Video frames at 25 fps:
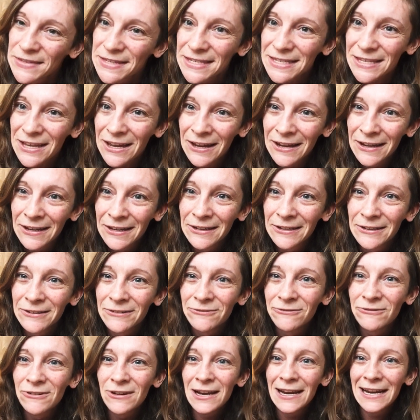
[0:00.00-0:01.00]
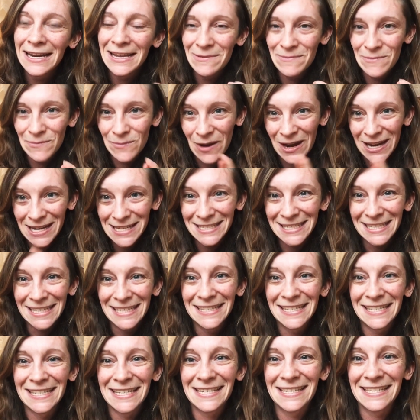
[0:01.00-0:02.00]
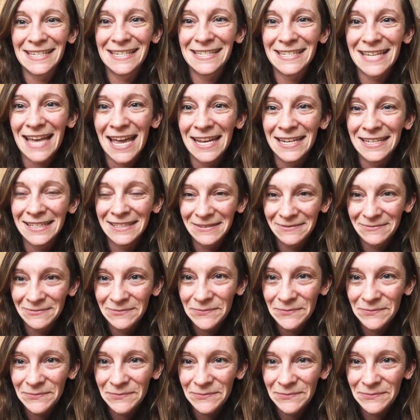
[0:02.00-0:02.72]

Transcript: So really embracing this descent.